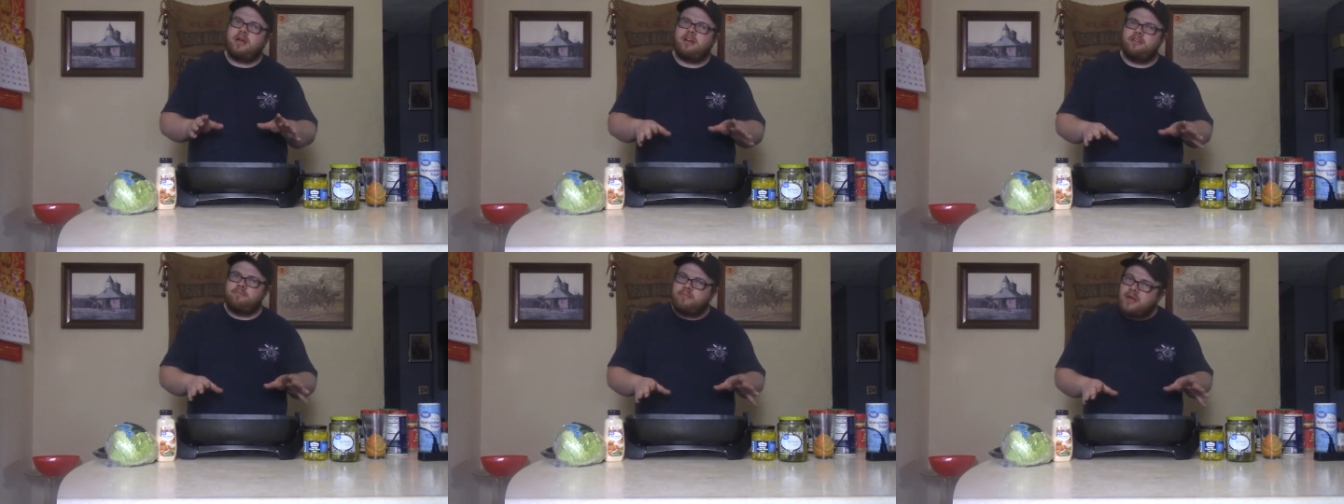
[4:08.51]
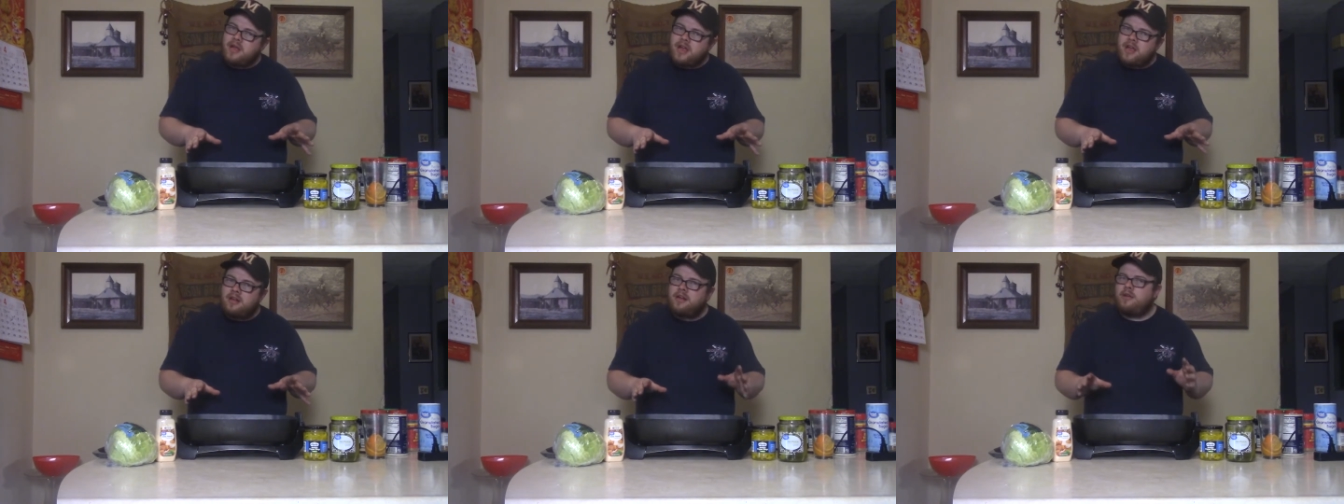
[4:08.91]
out of the
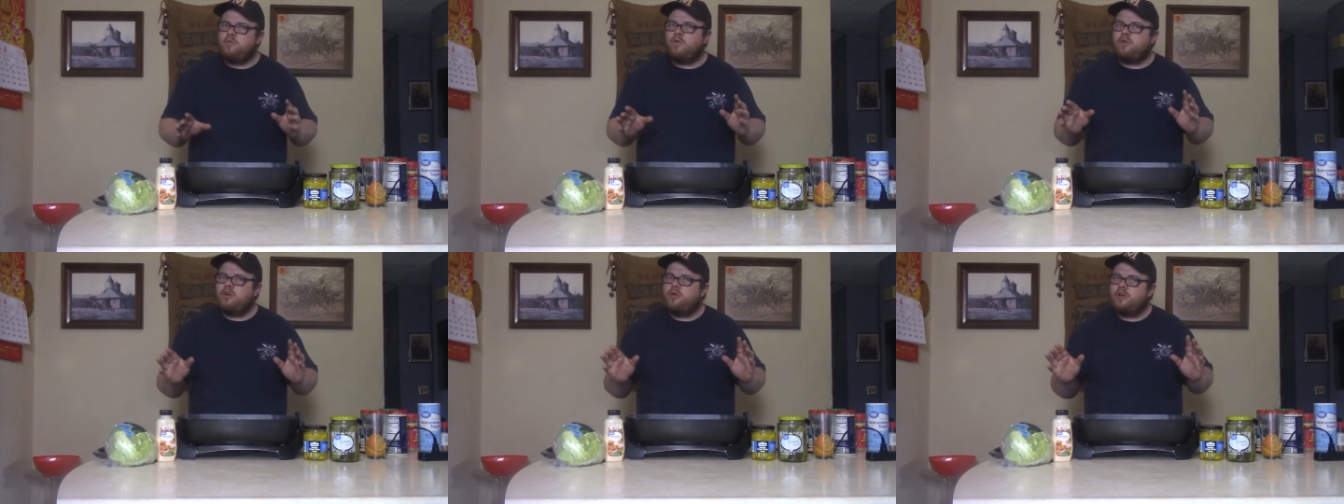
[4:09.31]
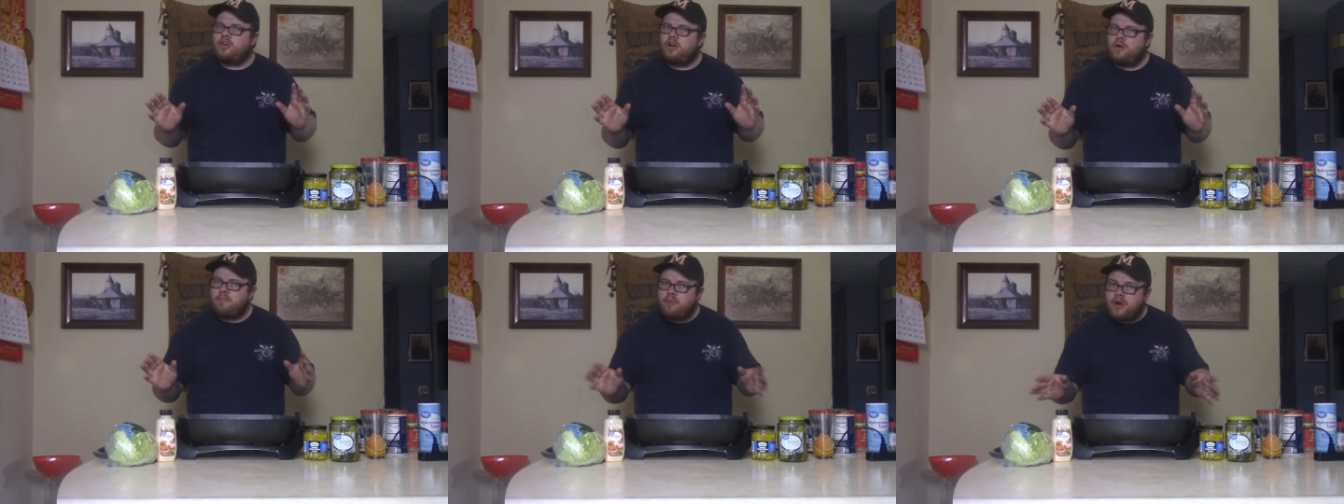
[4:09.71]
pan and we'll go get
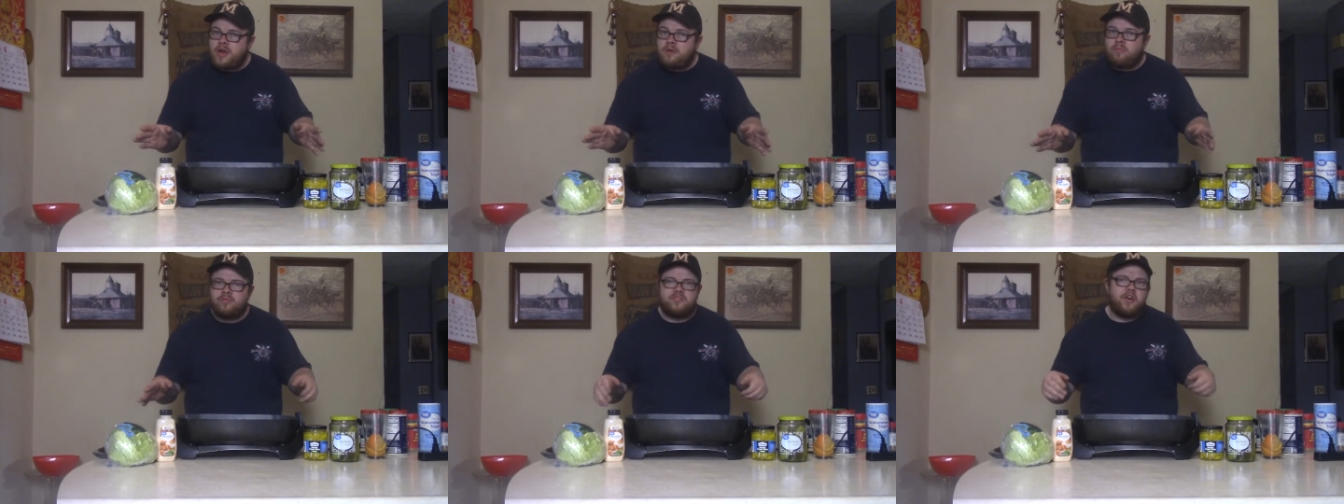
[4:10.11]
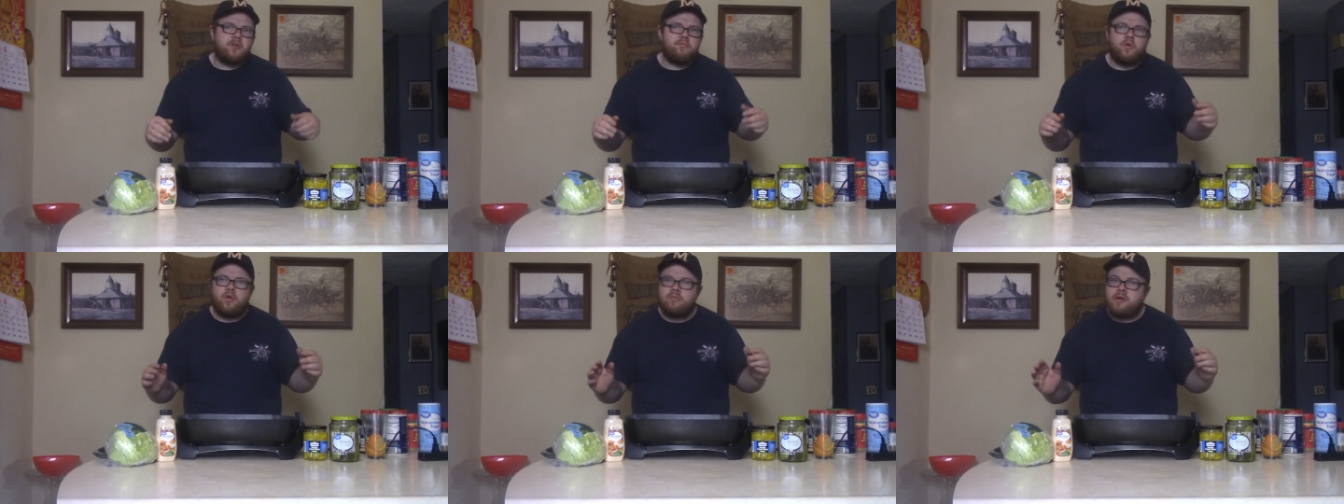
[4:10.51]
our bread. We'll
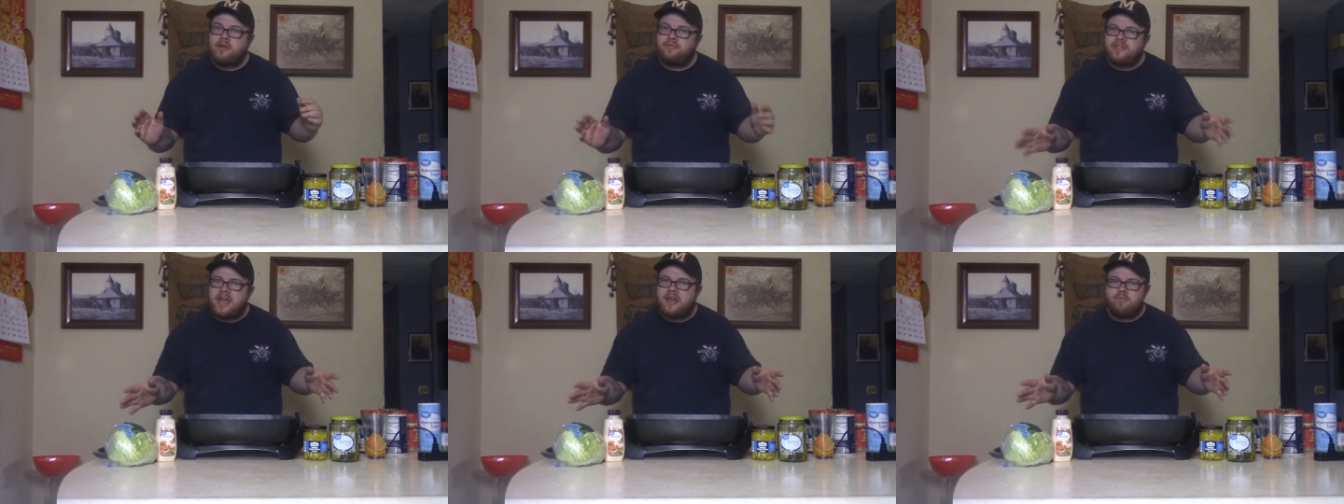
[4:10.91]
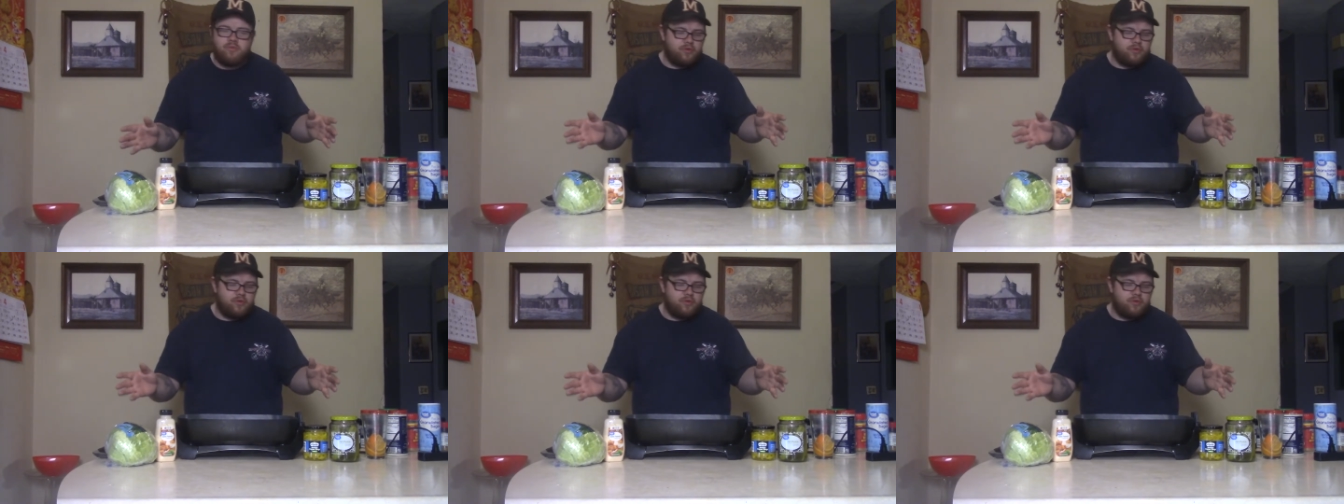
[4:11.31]
talk more about that.